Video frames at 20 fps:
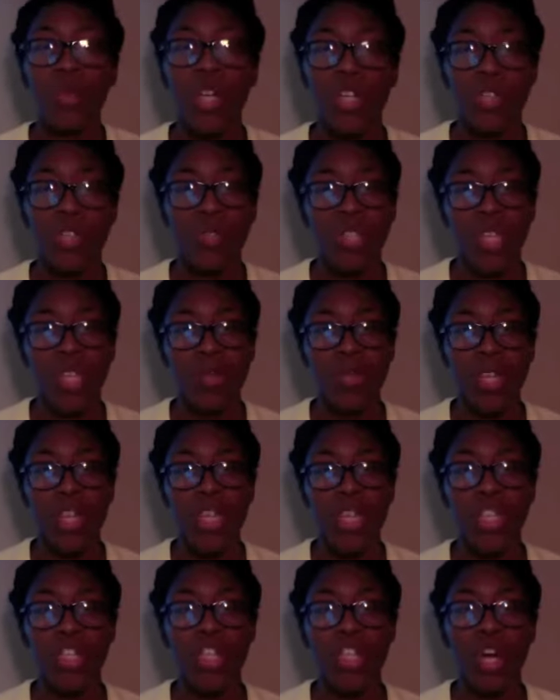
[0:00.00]
to do
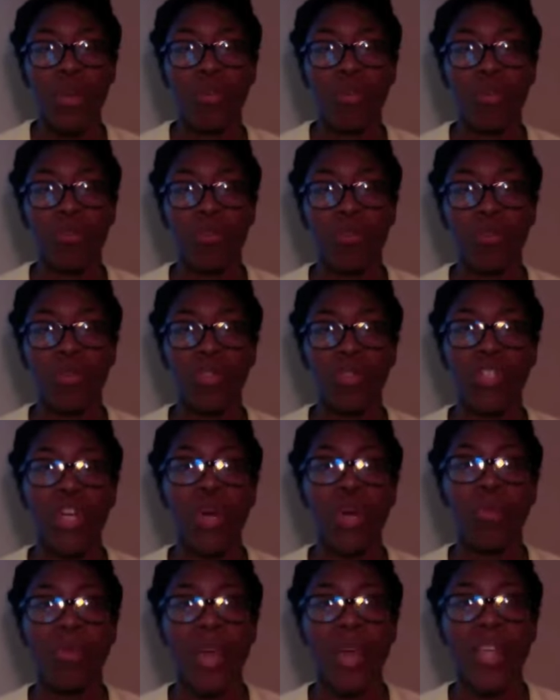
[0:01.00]
something, don't
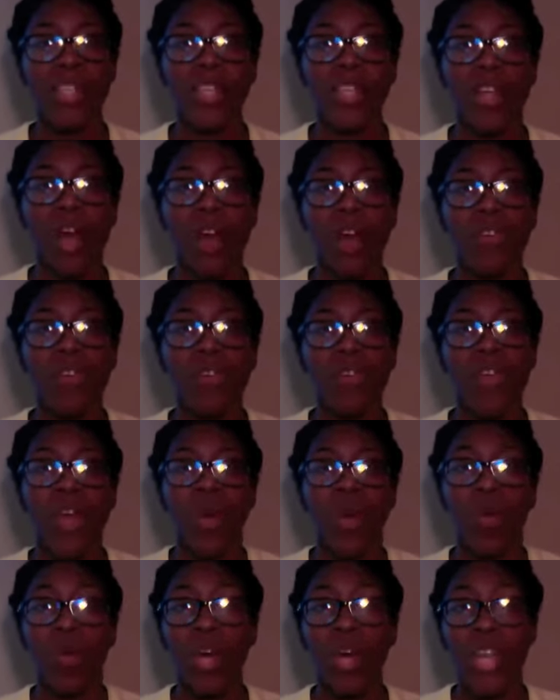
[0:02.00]
base it off of
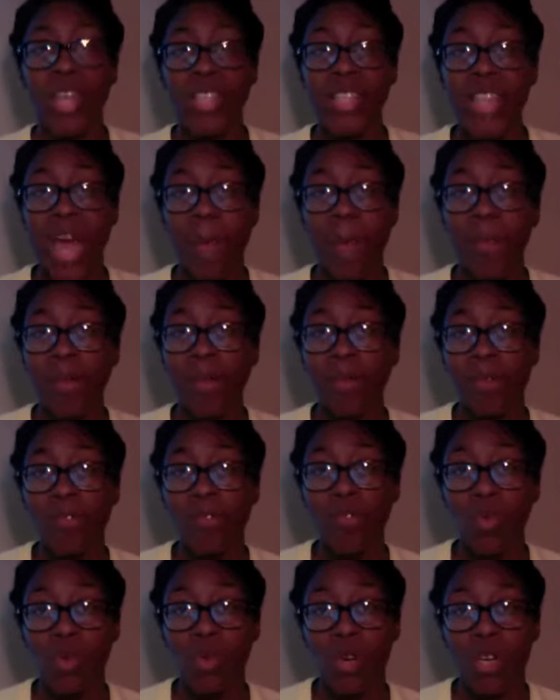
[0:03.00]
what has happened
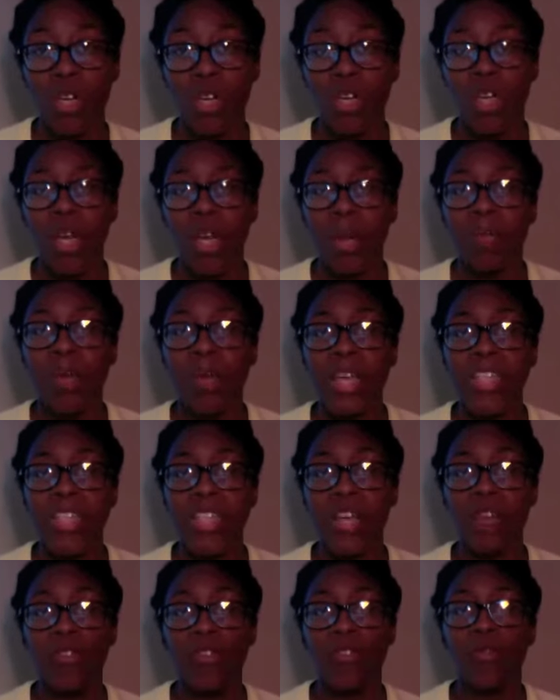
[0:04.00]
before.
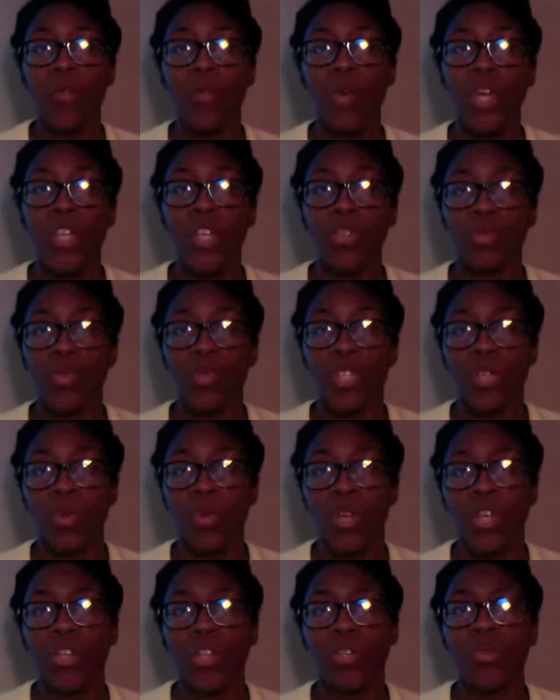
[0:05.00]
Base it off of what you really
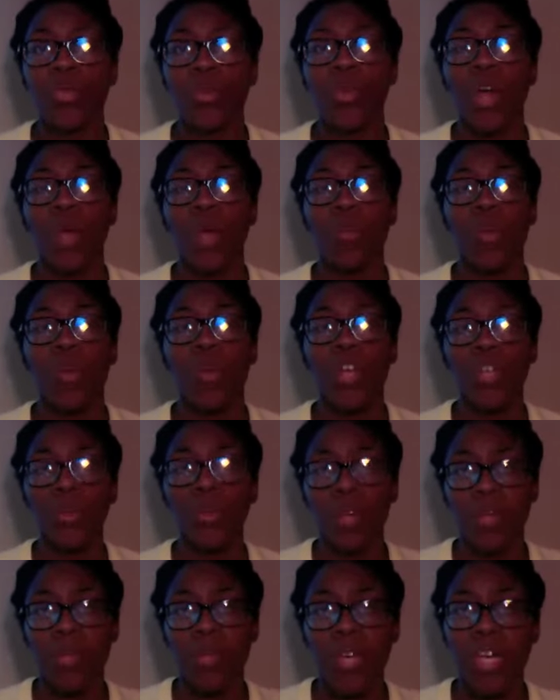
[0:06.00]
want to do and what you
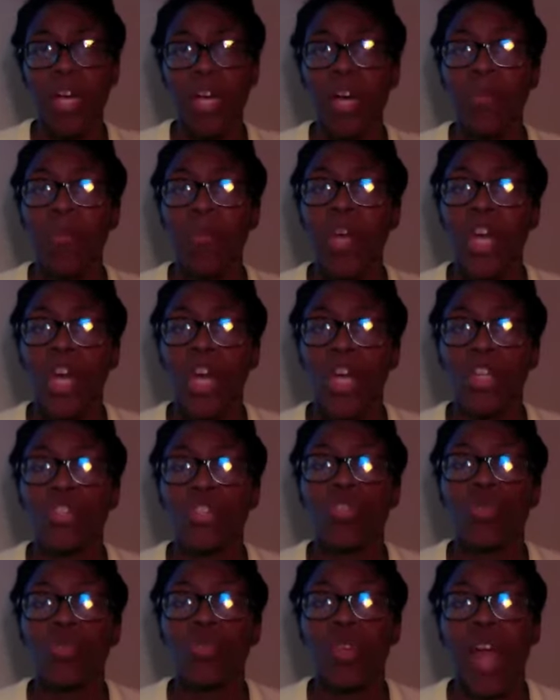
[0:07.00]
want to become.
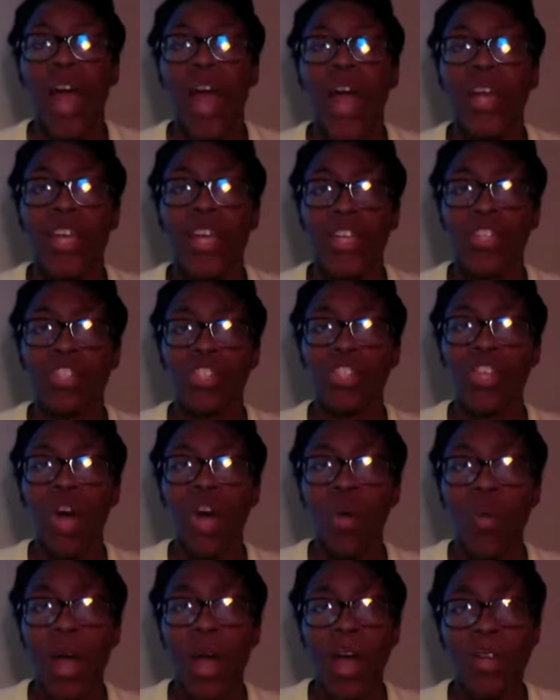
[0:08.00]
Do not get
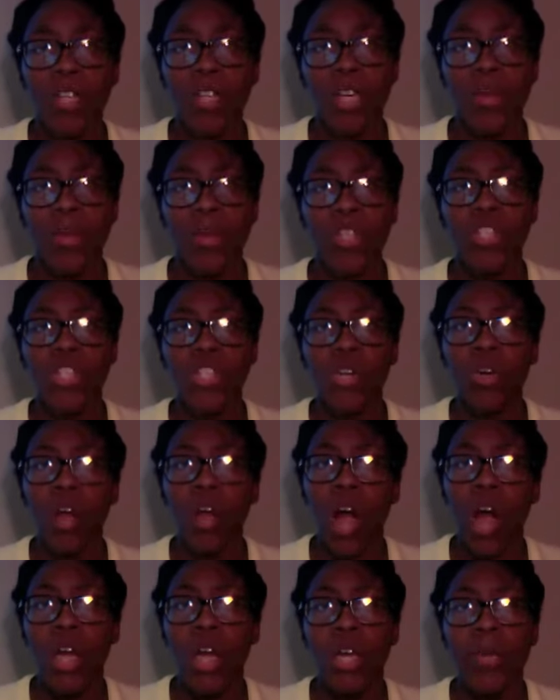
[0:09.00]
so wound up and so
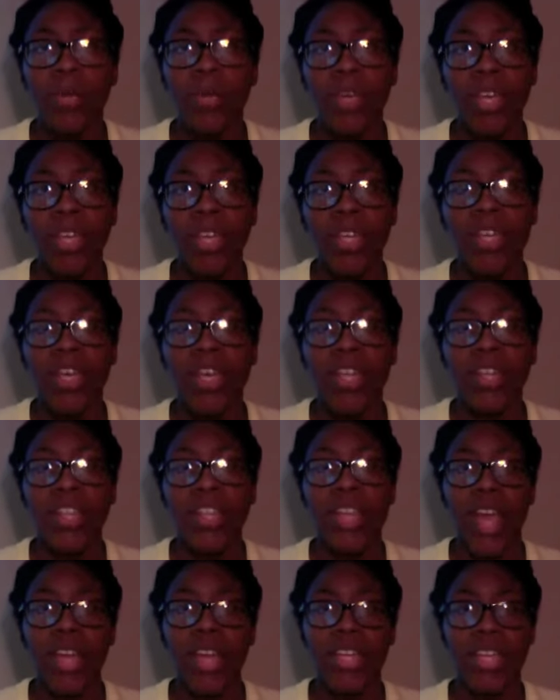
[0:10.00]
caught up in
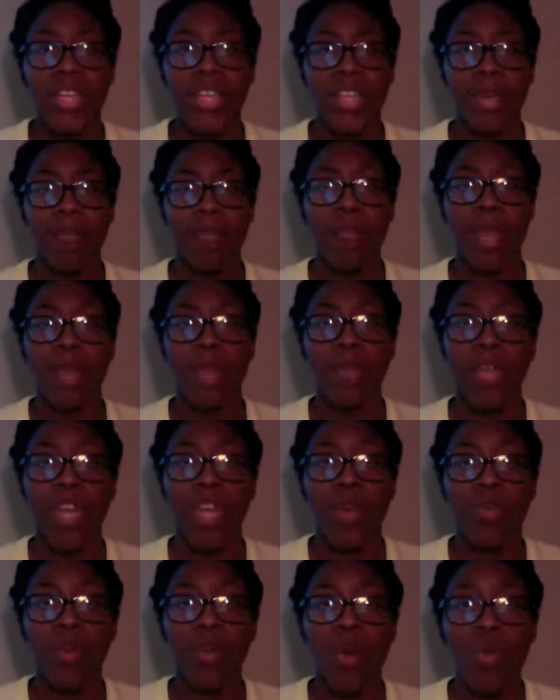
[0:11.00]
the idea that
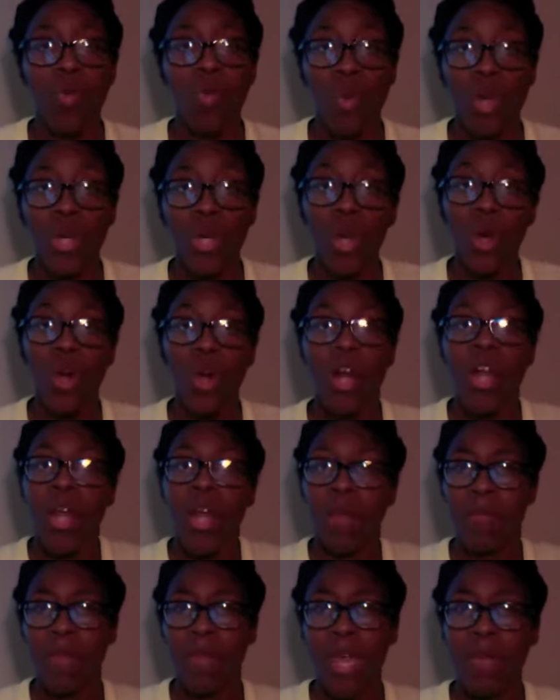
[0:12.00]
maybe it won't work or
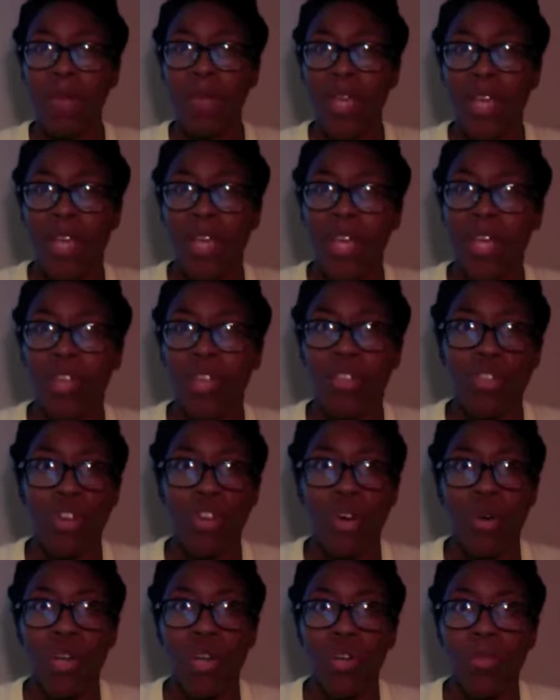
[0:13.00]
maybe
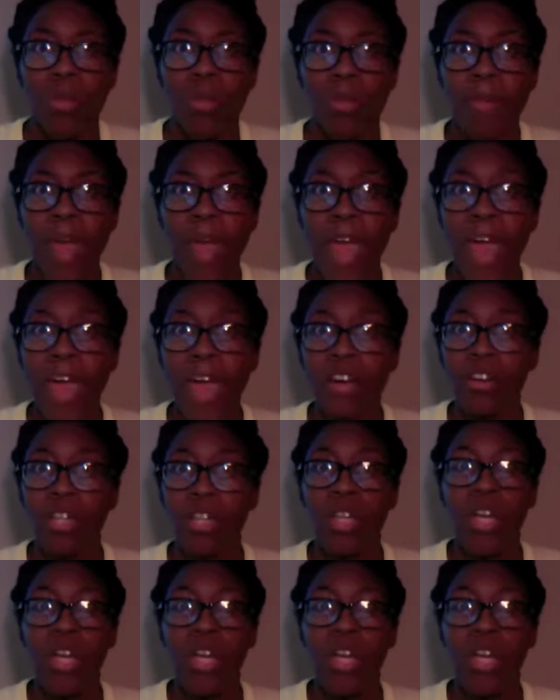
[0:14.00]
it'll be bad or